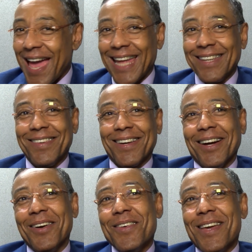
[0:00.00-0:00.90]
And,
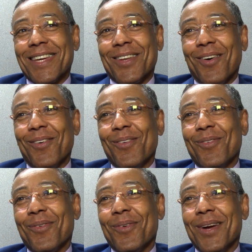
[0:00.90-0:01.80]
uh, you know,
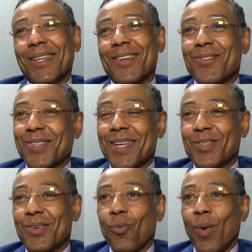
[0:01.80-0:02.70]
it's interesting
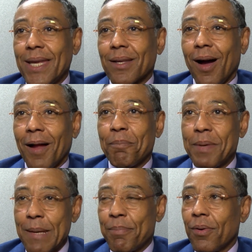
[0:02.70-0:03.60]
to wait on
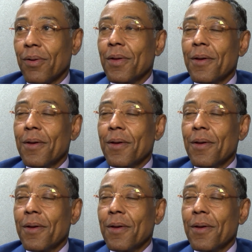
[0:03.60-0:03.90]
people.